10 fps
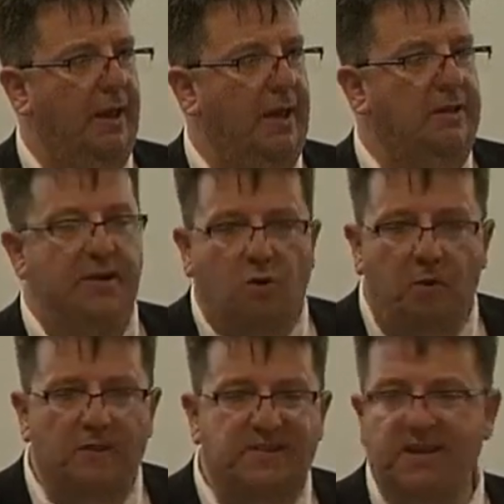The
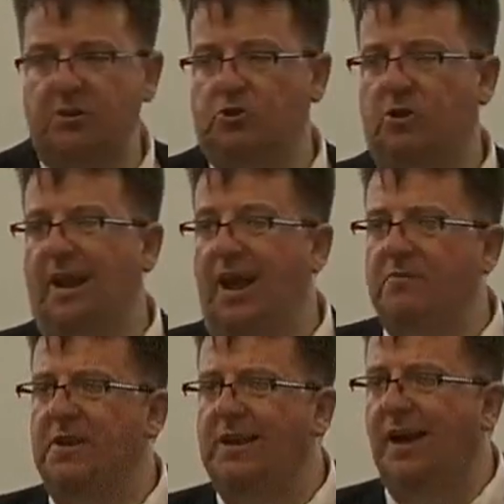conversation and
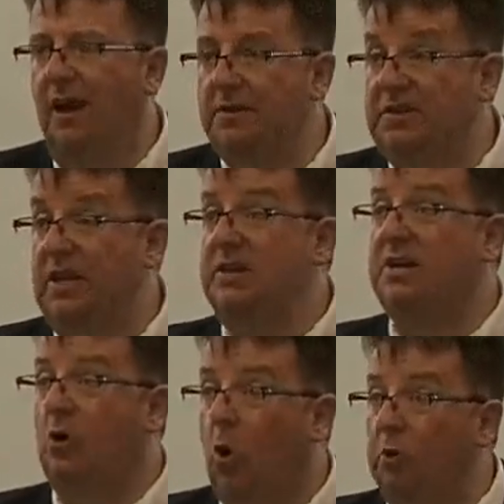everything else is
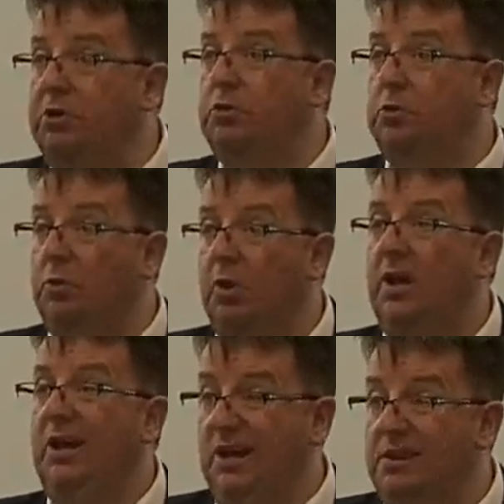according to
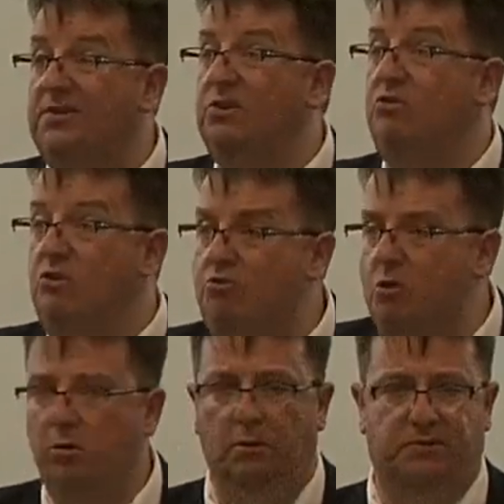his
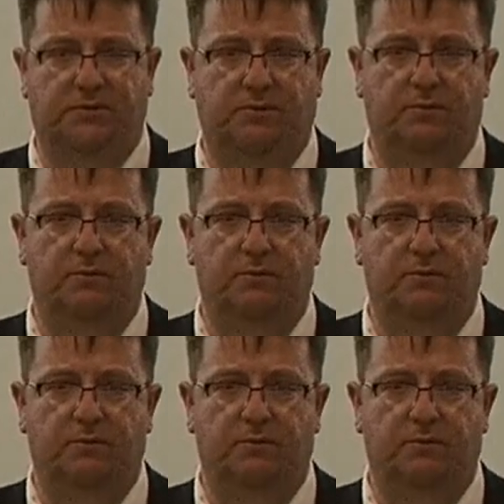rules.